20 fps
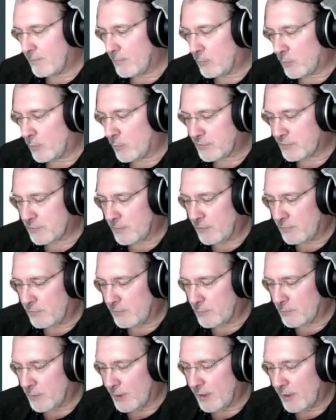What's
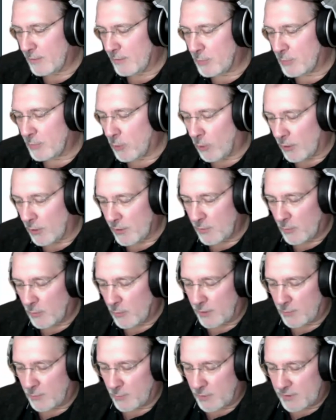really important
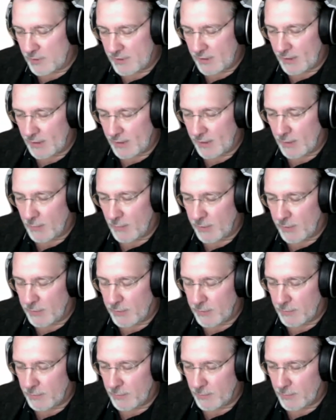when dealing
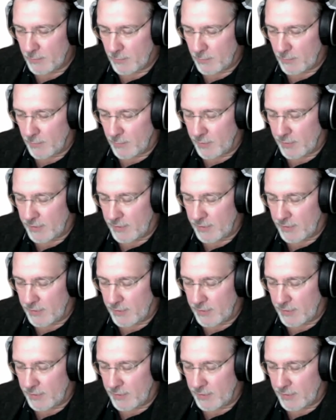with